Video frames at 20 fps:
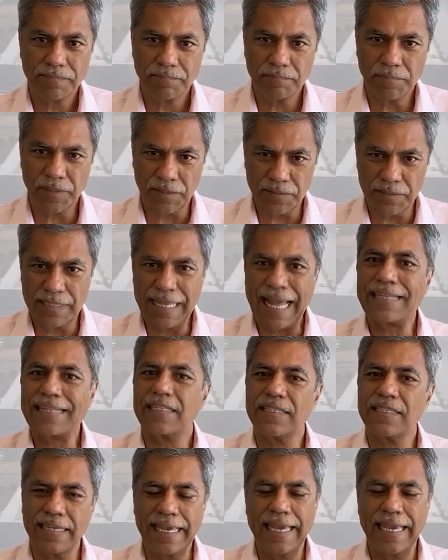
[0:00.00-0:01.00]
because that's
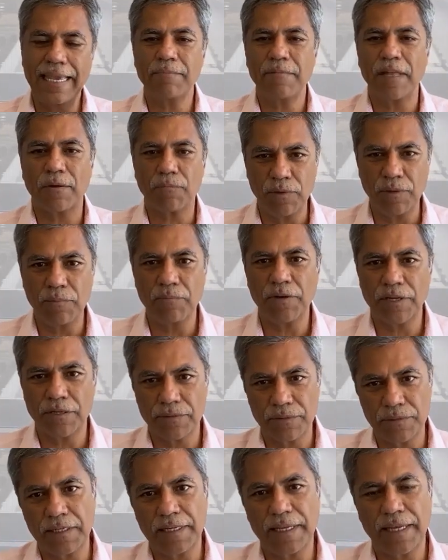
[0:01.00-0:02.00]
the game that we bring
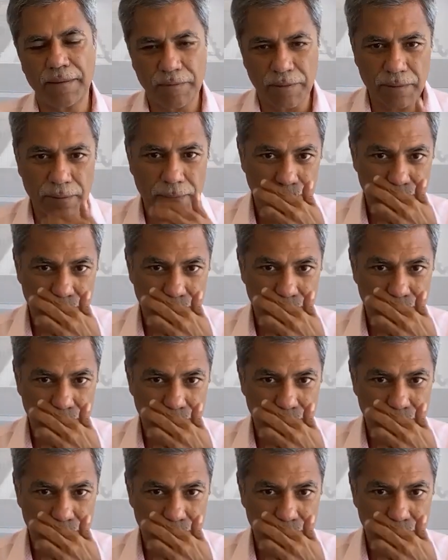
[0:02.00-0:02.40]
to the table.